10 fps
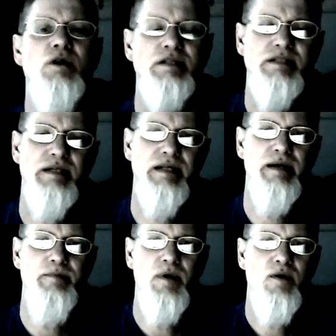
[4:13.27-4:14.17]
trust in
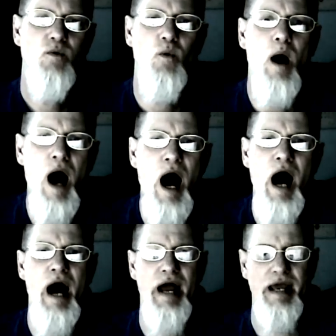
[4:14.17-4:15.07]
Him.
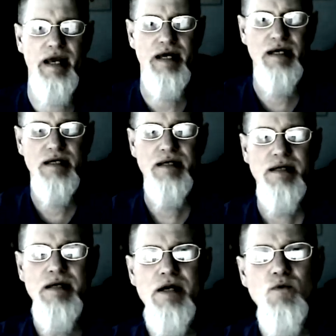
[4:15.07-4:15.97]
Why?
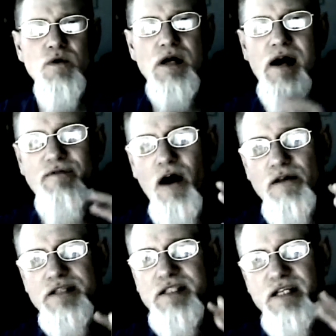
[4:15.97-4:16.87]
We'll have
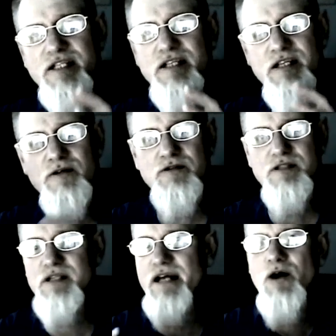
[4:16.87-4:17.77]
all these
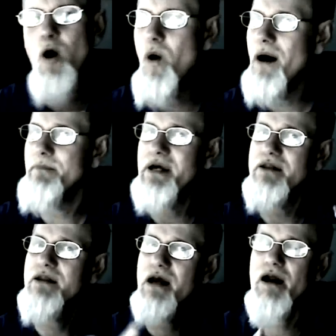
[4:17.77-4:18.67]
excuses. I know I've
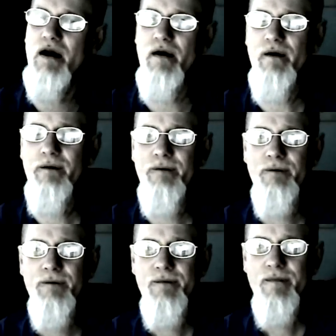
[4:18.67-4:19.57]
been there.
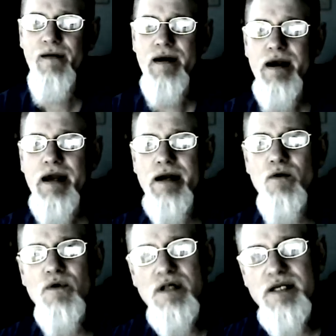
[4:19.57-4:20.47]
And
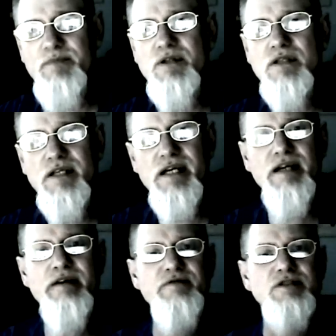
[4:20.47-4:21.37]
I really
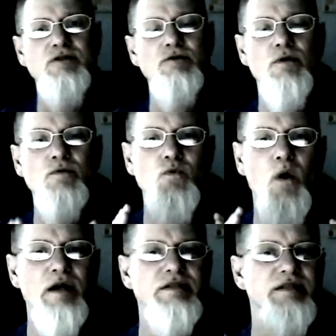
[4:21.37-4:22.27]
believe that the Lord
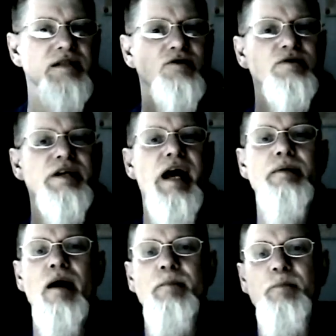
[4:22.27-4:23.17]
wants to
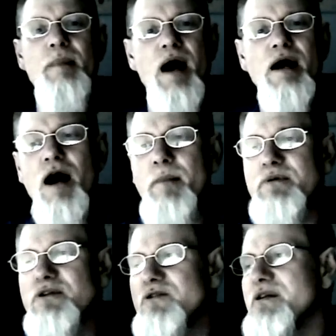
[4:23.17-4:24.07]
create a, an
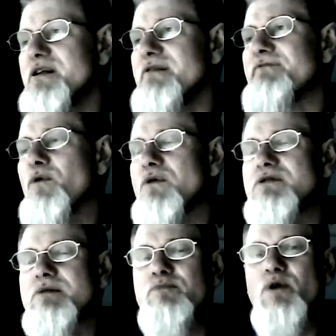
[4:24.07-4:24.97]
opportunity for
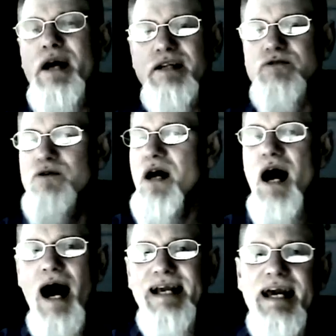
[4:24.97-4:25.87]
us to break through.
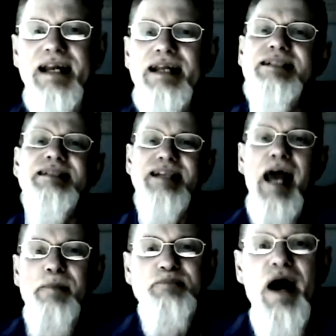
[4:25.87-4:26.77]
I can't
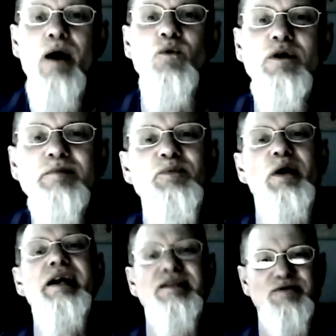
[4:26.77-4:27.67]
escape that word
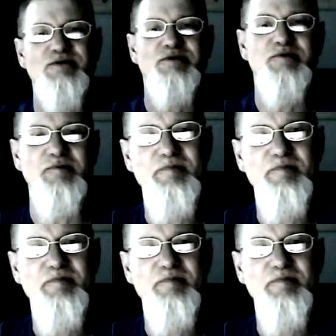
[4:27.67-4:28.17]
breakthrough.